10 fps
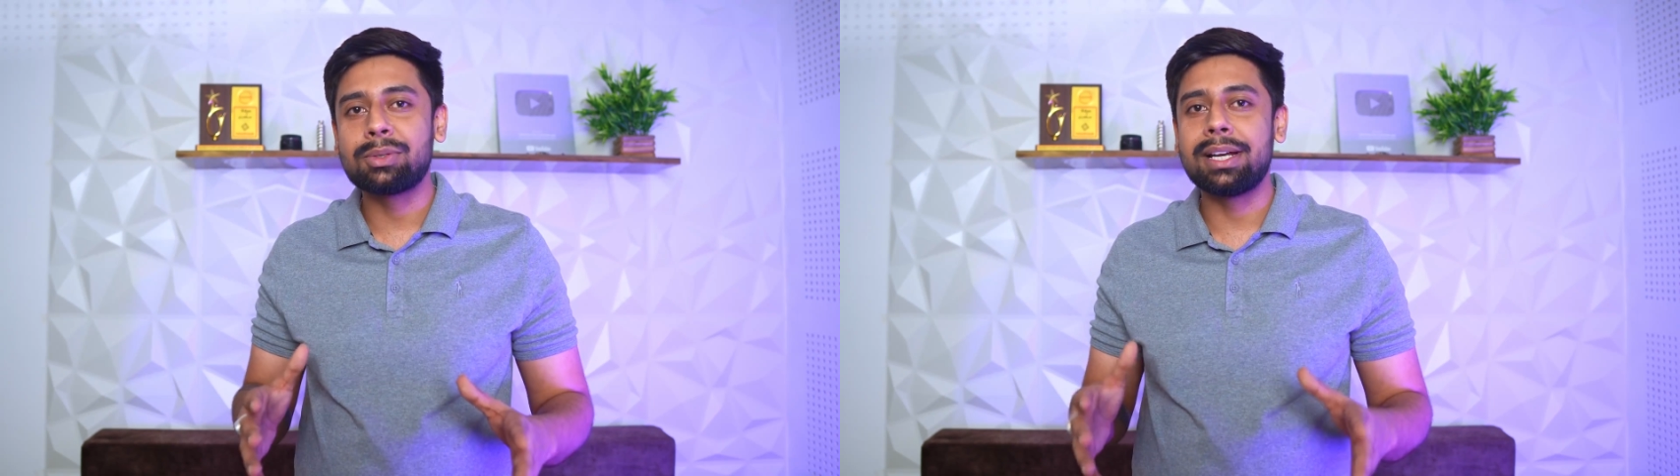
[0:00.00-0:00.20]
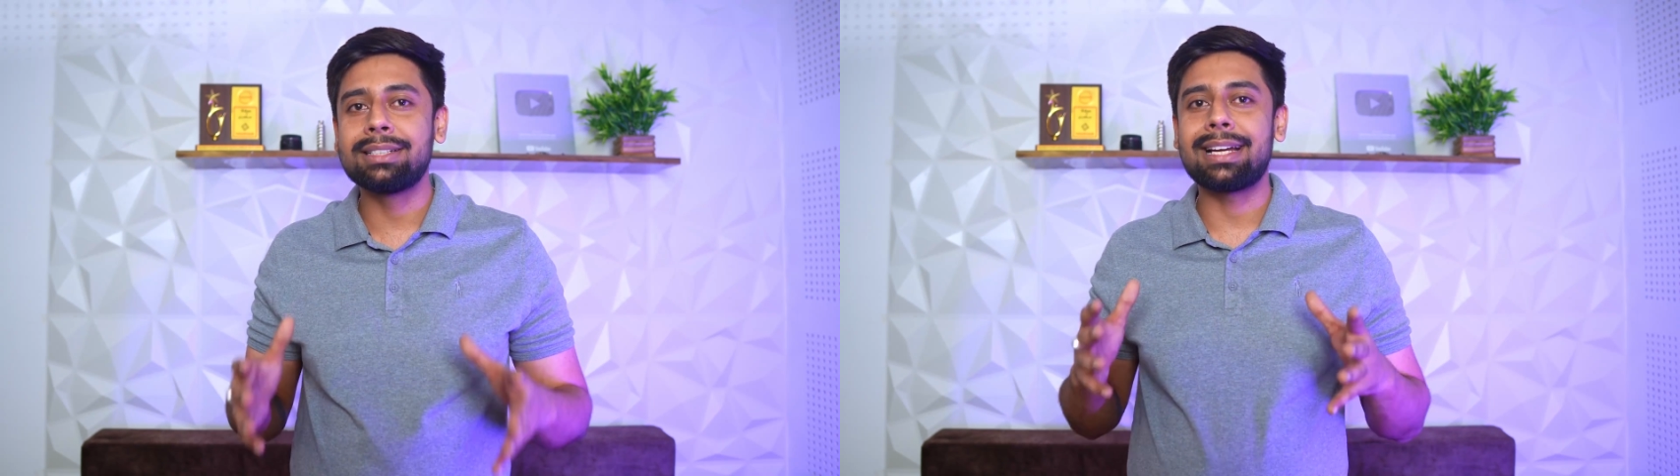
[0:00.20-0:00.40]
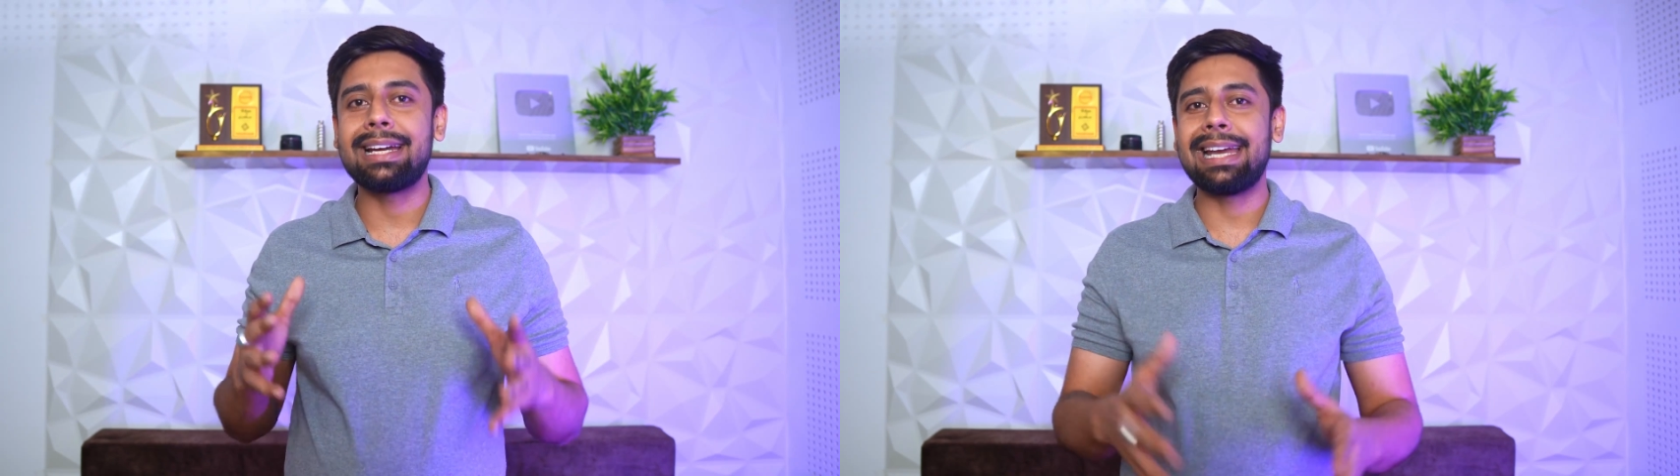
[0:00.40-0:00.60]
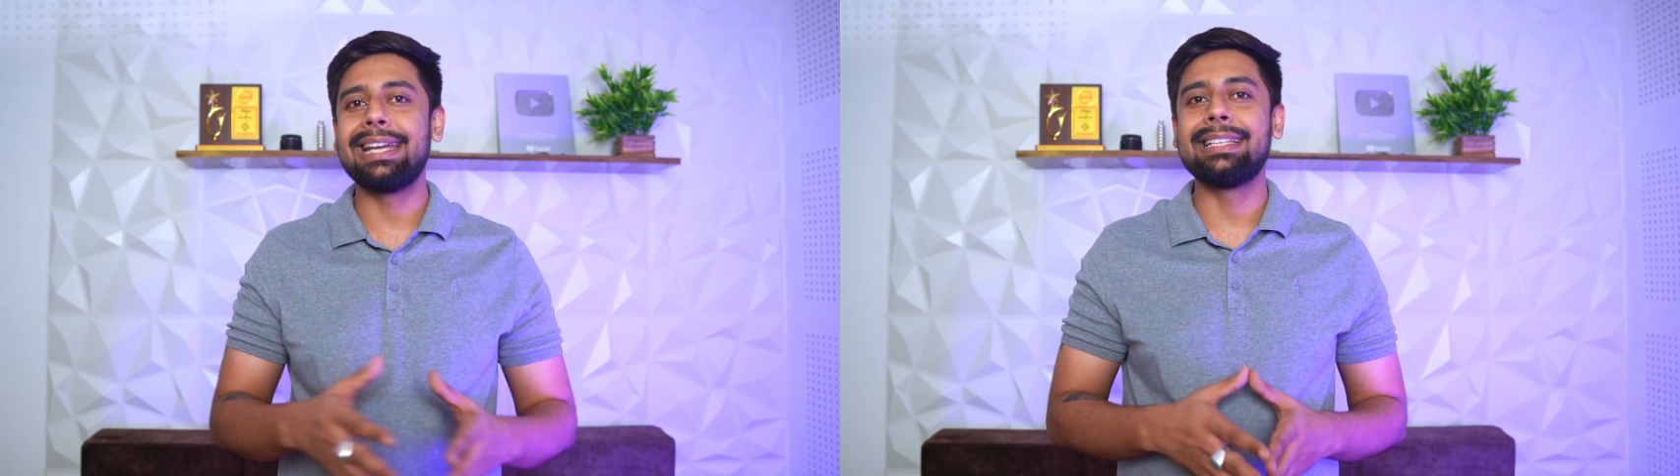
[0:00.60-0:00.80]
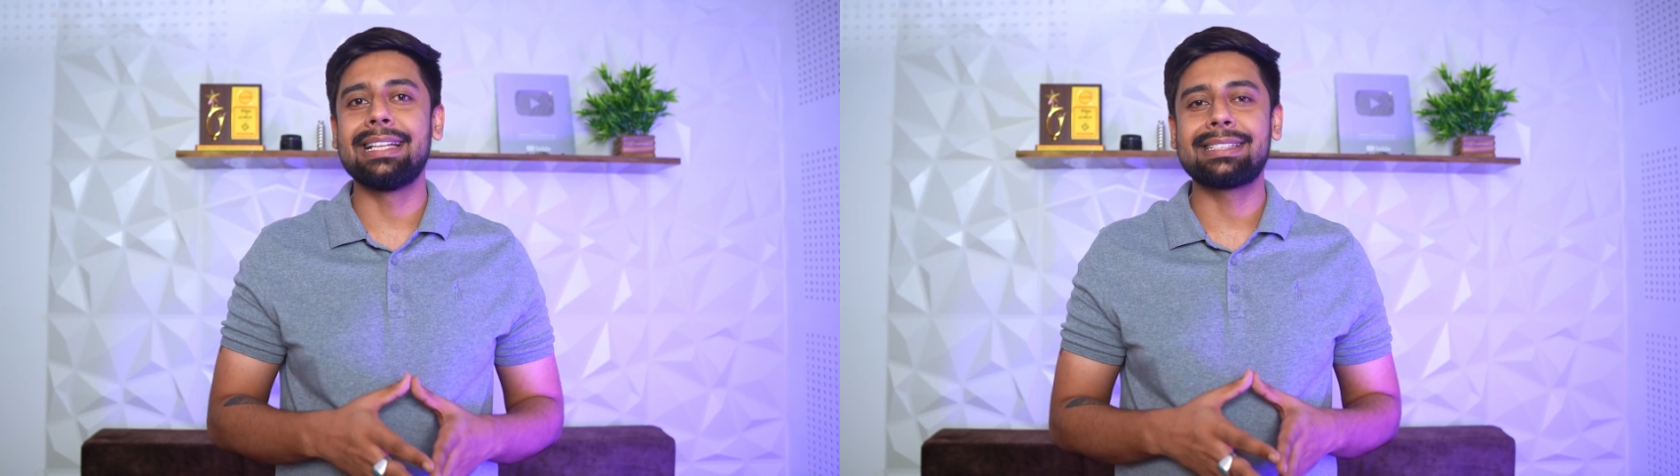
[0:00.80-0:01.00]
students
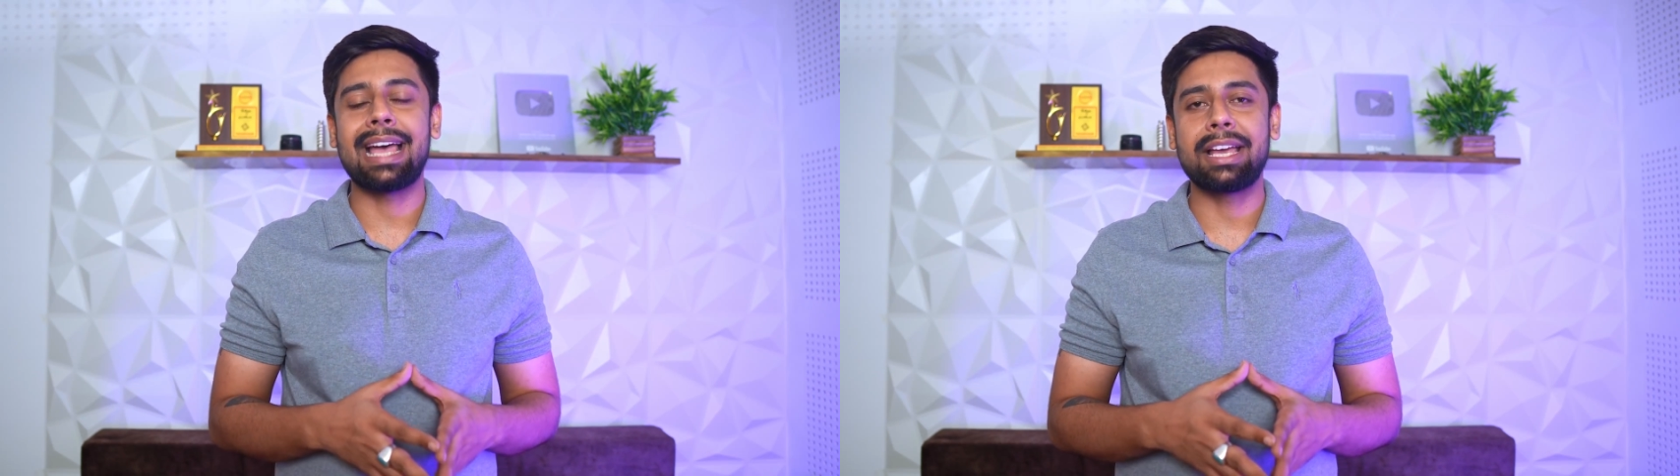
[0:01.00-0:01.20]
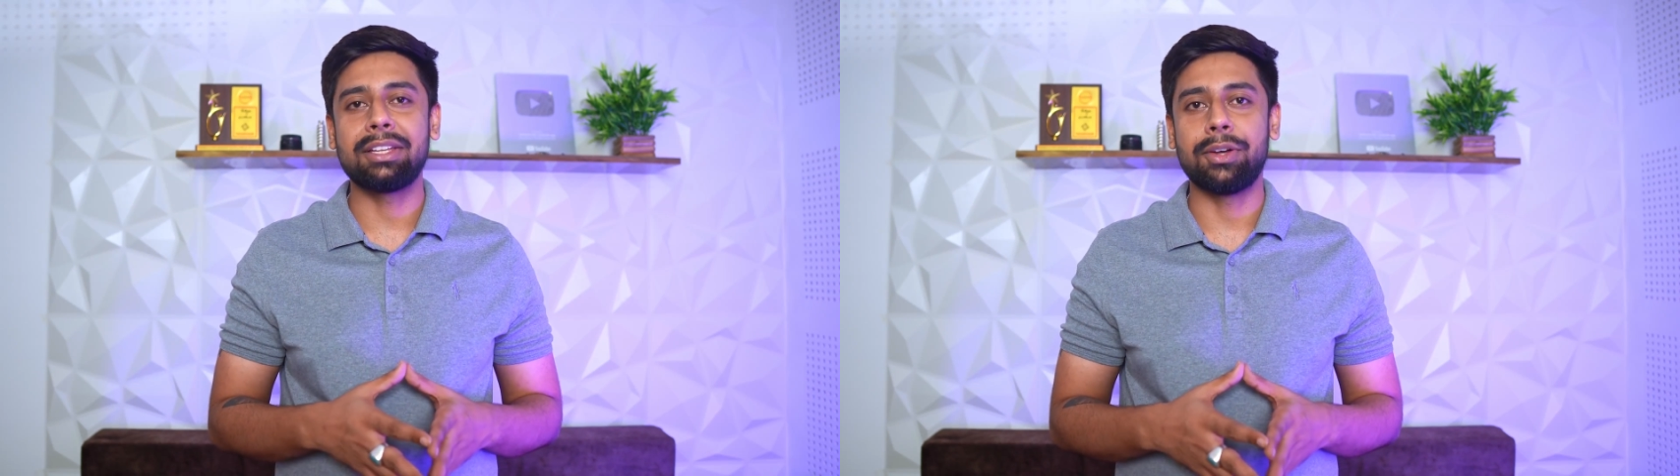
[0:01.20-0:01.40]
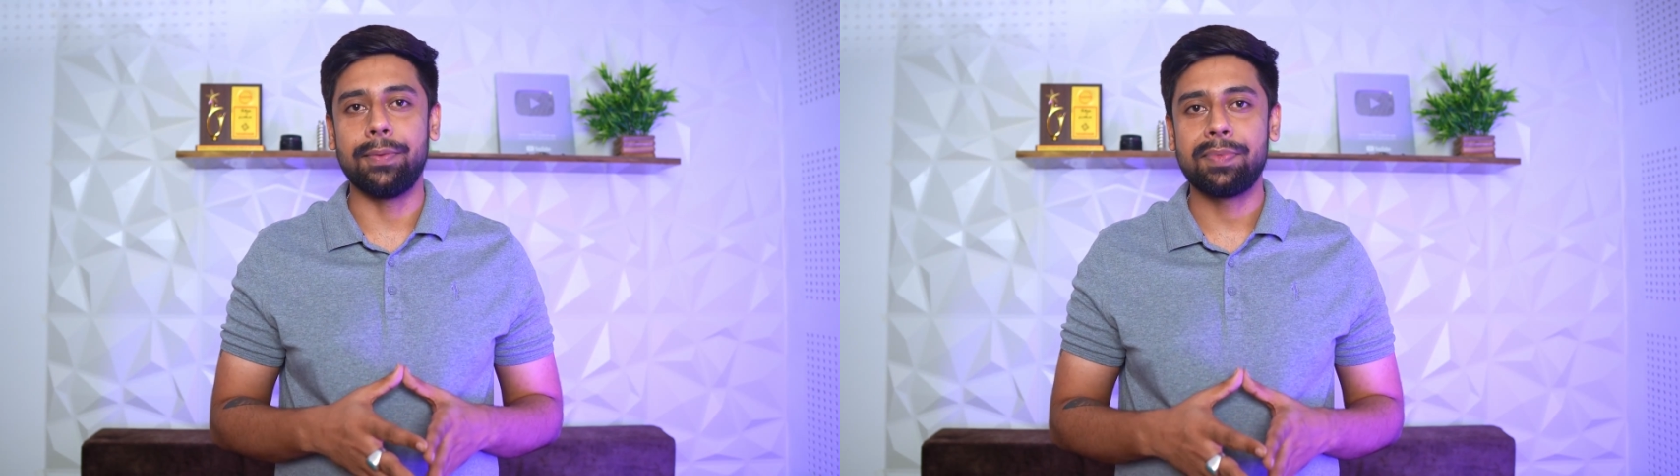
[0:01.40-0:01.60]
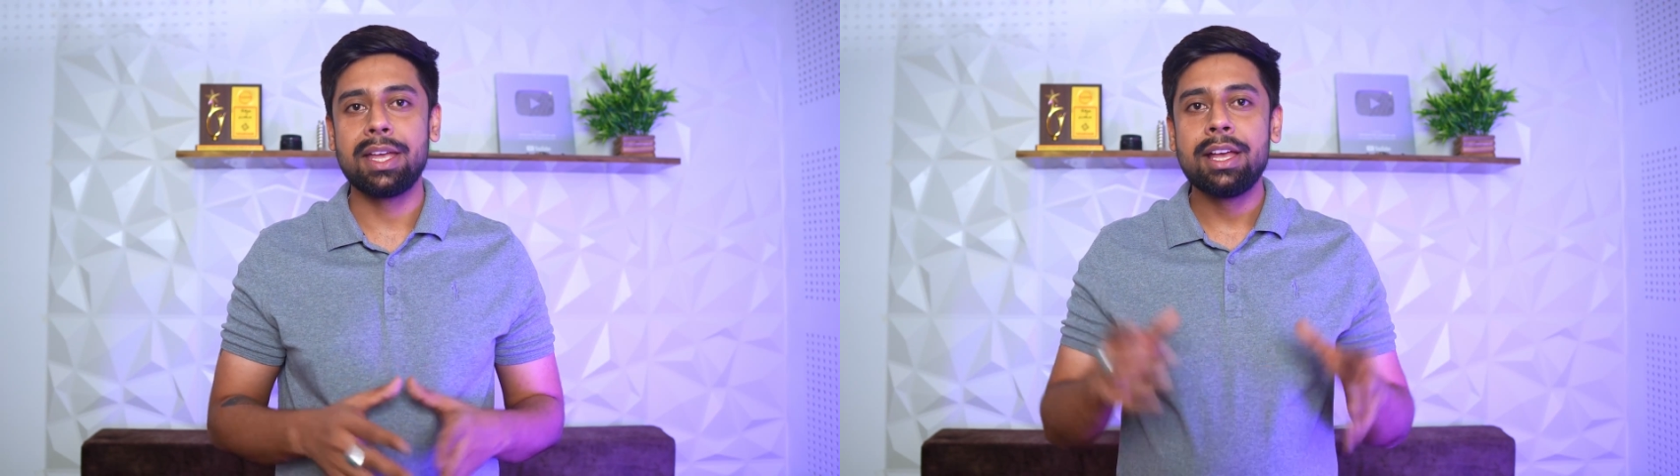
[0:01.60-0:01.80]
attending this hackathon.